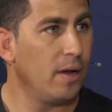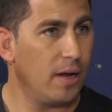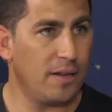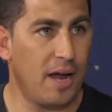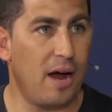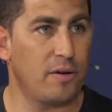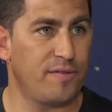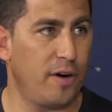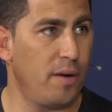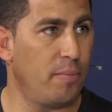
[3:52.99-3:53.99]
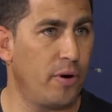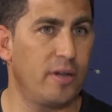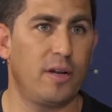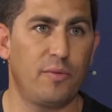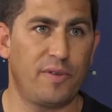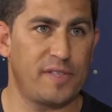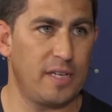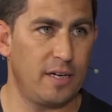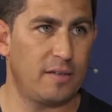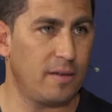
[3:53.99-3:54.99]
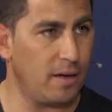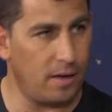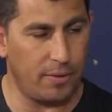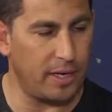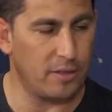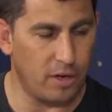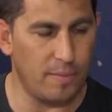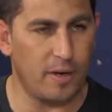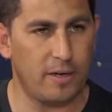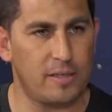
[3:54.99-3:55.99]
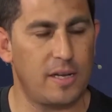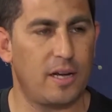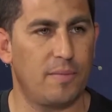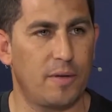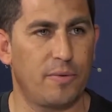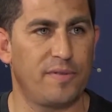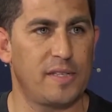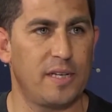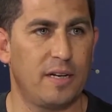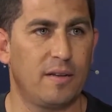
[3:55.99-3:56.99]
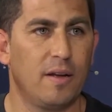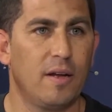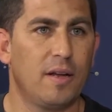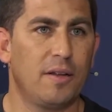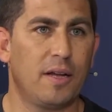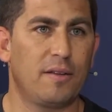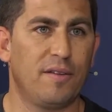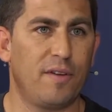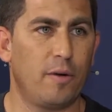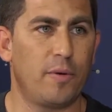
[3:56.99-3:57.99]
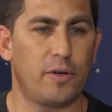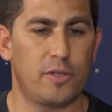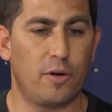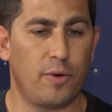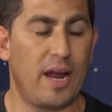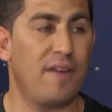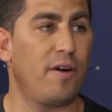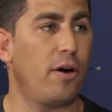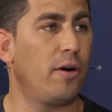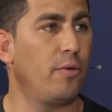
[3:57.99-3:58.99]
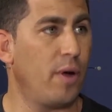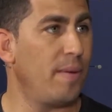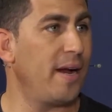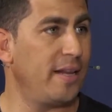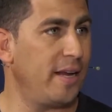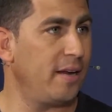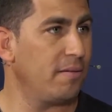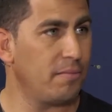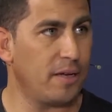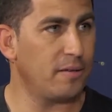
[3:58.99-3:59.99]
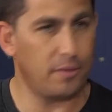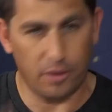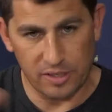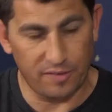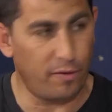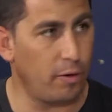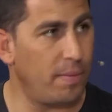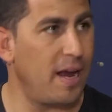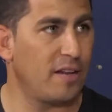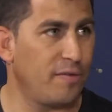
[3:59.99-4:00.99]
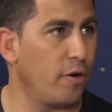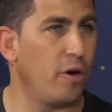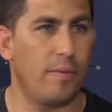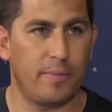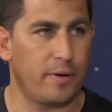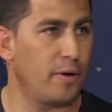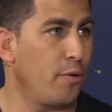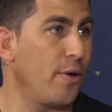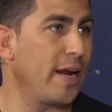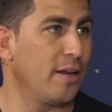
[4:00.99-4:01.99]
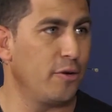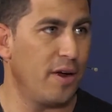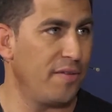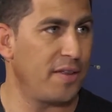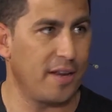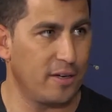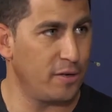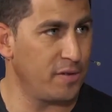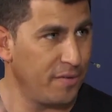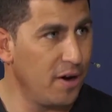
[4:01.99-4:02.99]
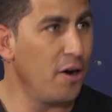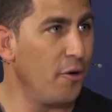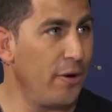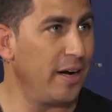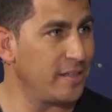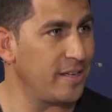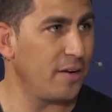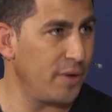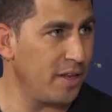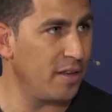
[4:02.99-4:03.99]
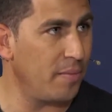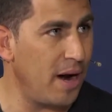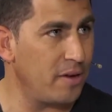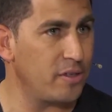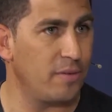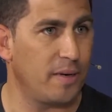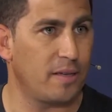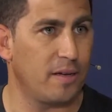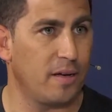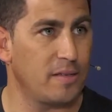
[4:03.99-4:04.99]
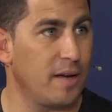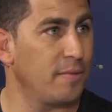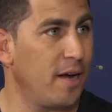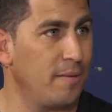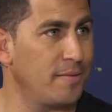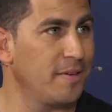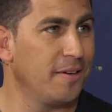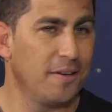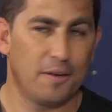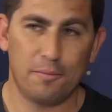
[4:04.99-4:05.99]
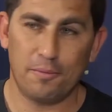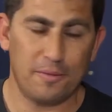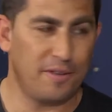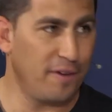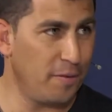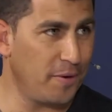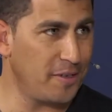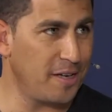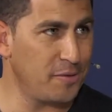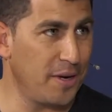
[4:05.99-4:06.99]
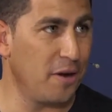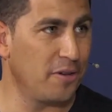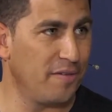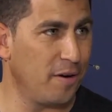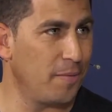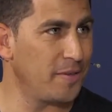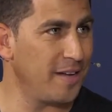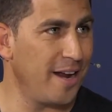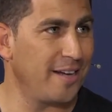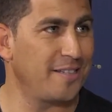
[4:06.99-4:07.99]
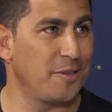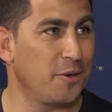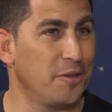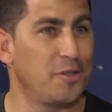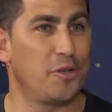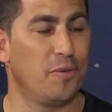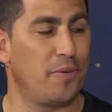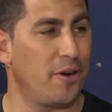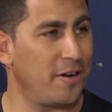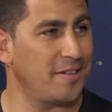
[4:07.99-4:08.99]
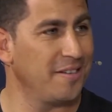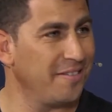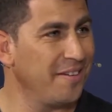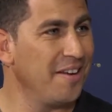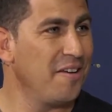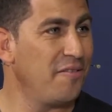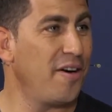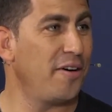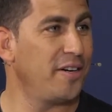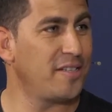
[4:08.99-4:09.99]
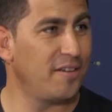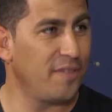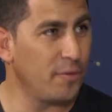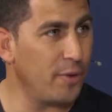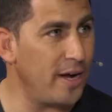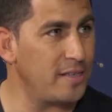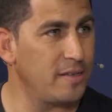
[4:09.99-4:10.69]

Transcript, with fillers: And the how is very important and we've seen it, uh, we can talk about it in a second, but we've seen it that developers, you know, we have our web ID that, you a full platform, you know, we can do everything in terms of real estate within the browser, but uh, sometimes developers, as we know developers, likes to consume products in various different ways.